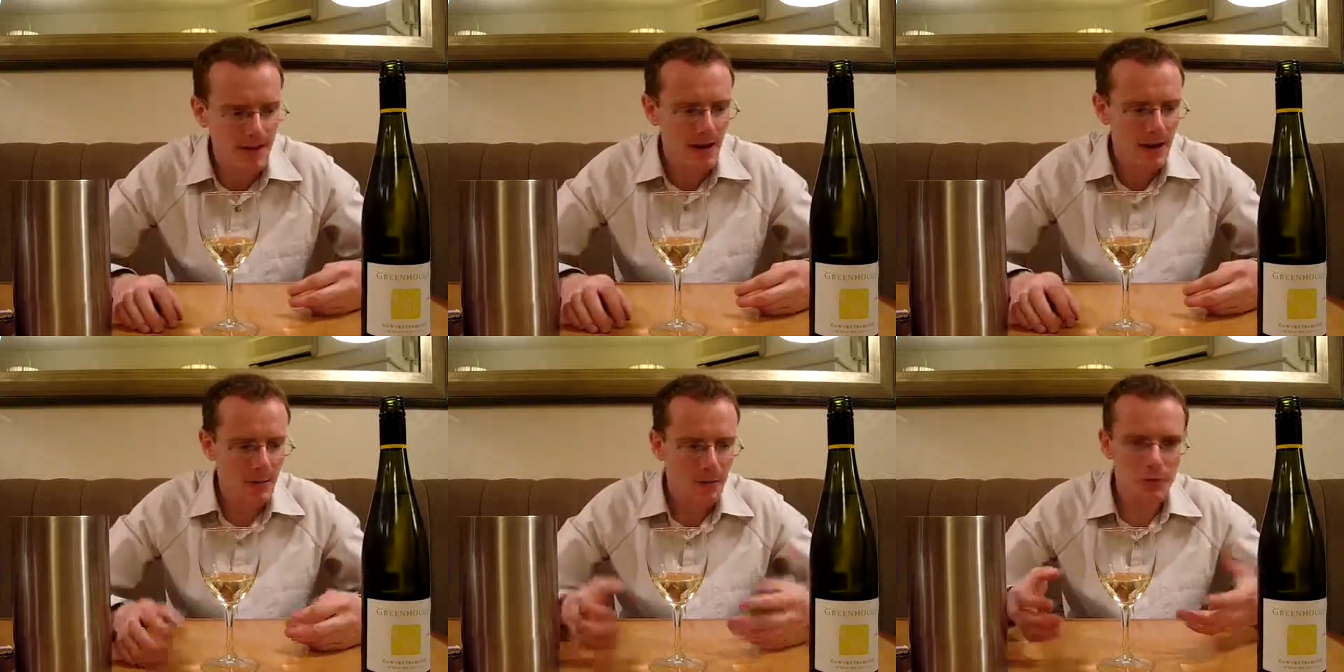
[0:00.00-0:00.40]

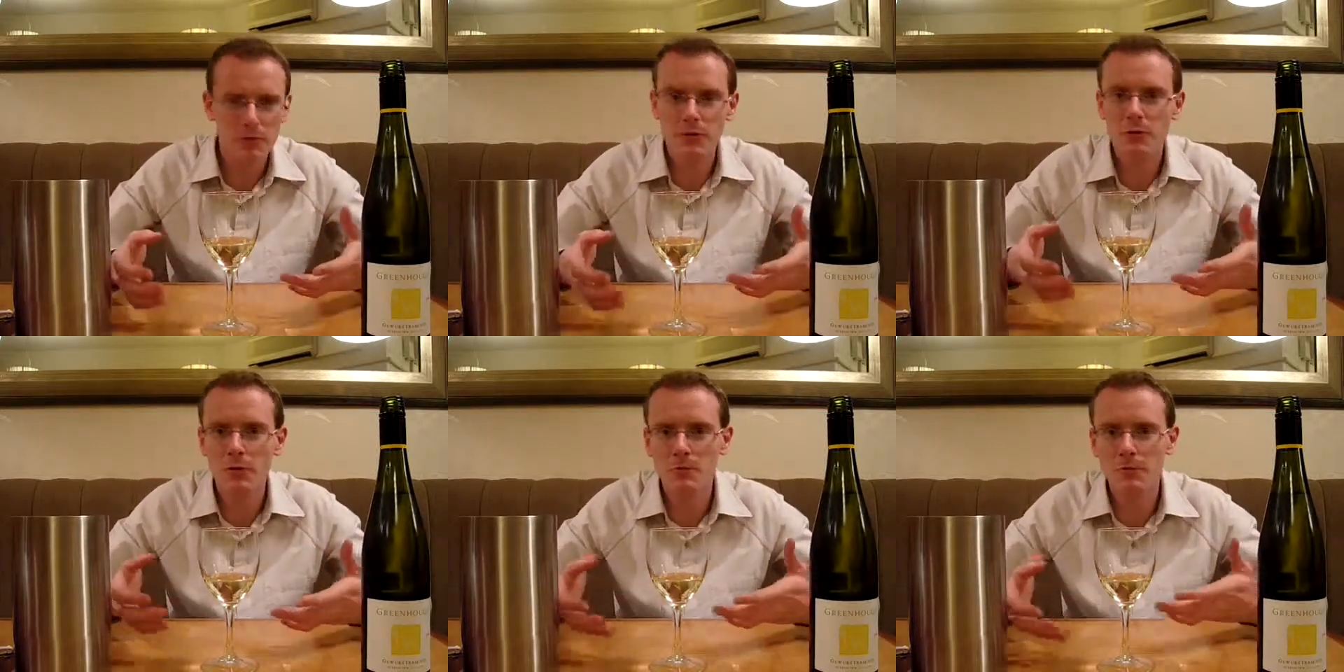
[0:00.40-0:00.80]
But you
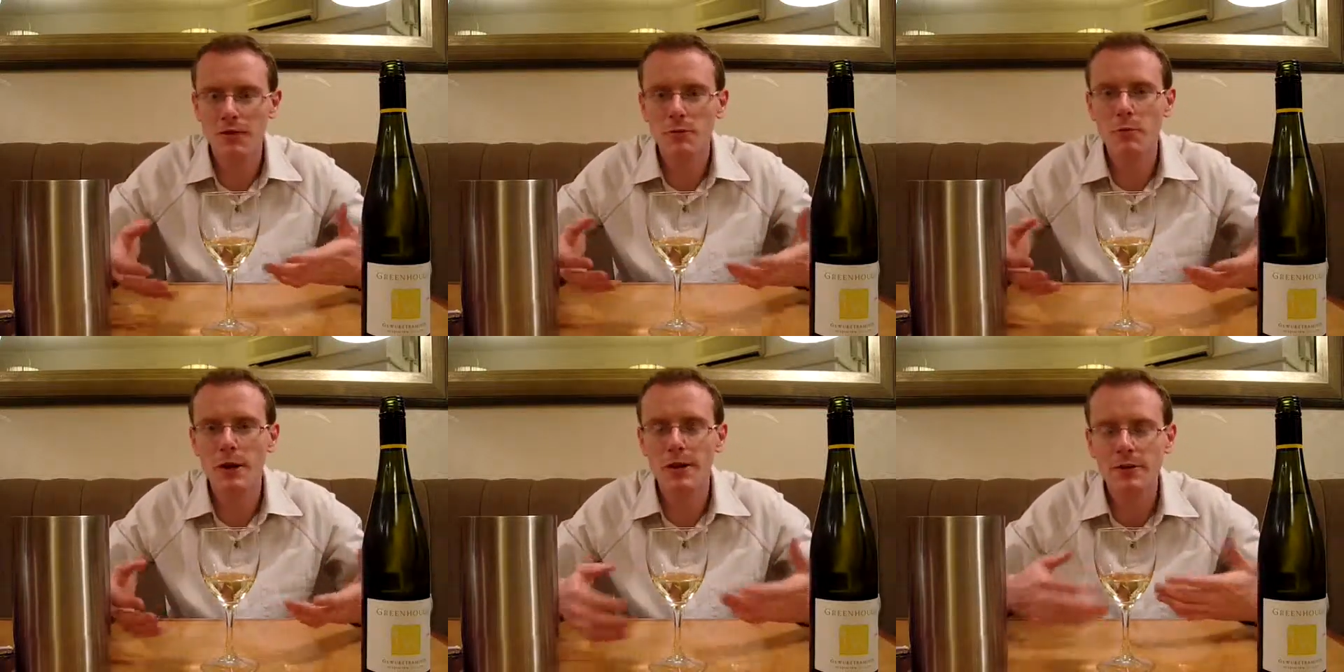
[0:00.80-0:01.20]
know, these
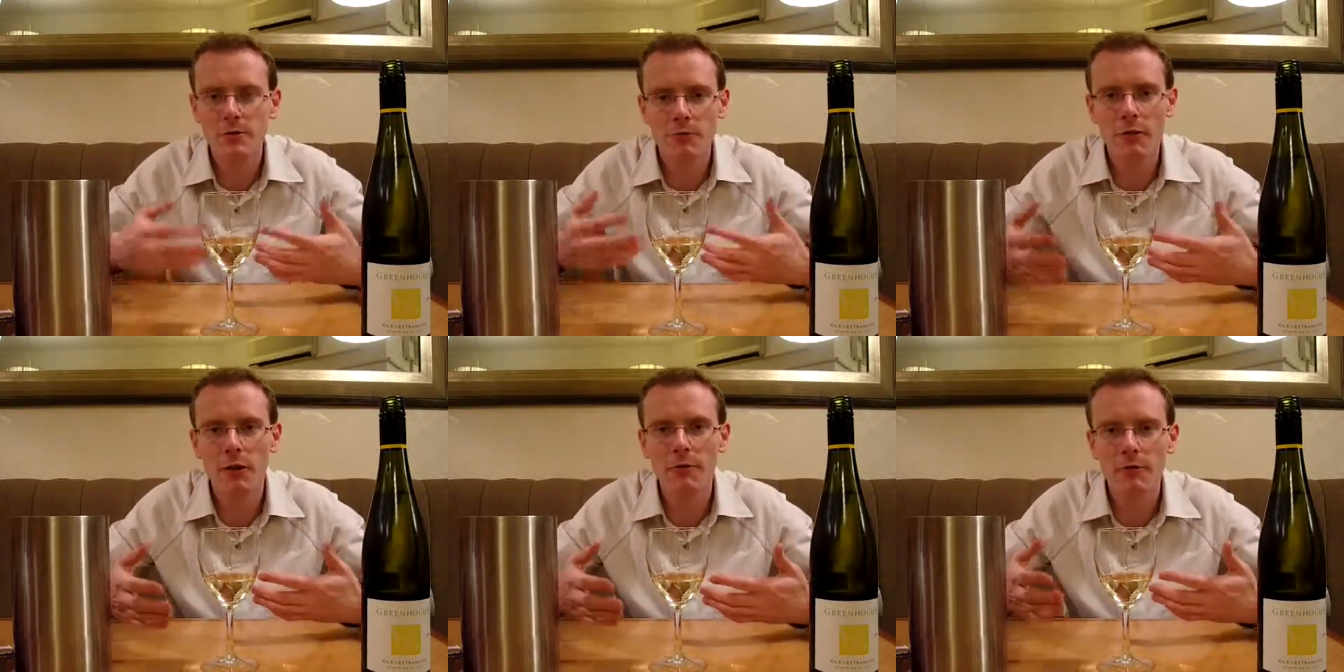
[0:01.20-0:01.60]
wines are
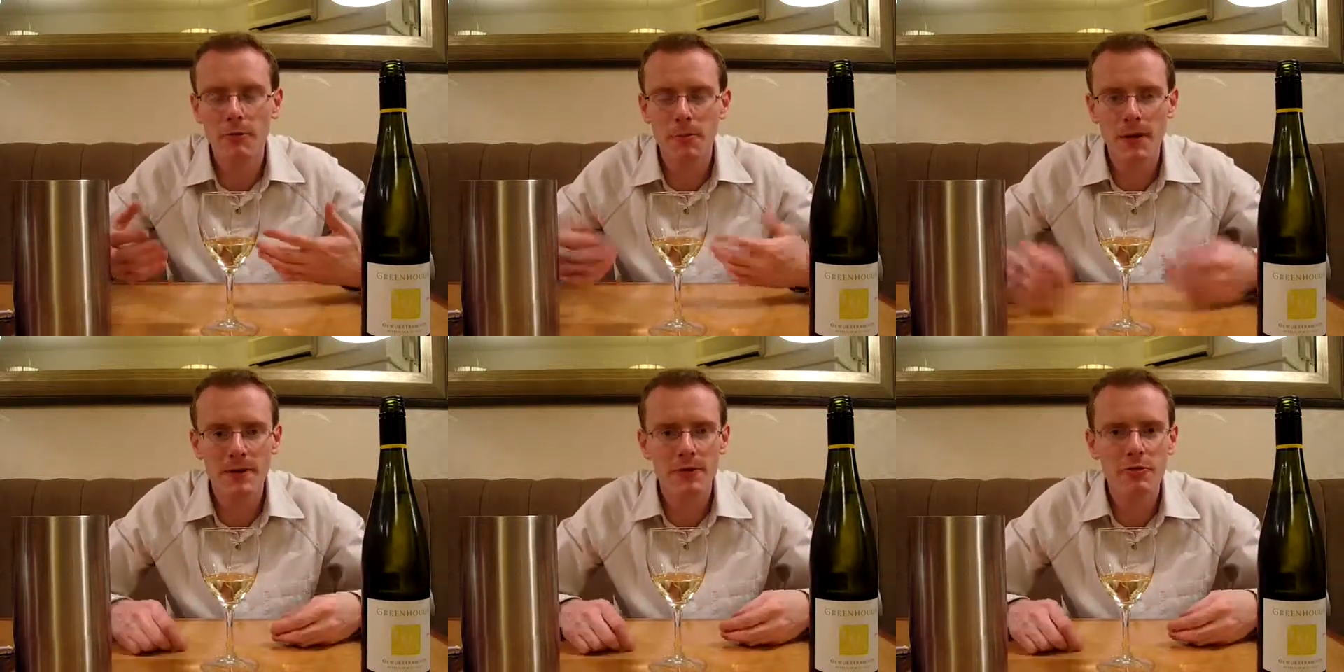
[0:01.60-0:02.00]
all fermented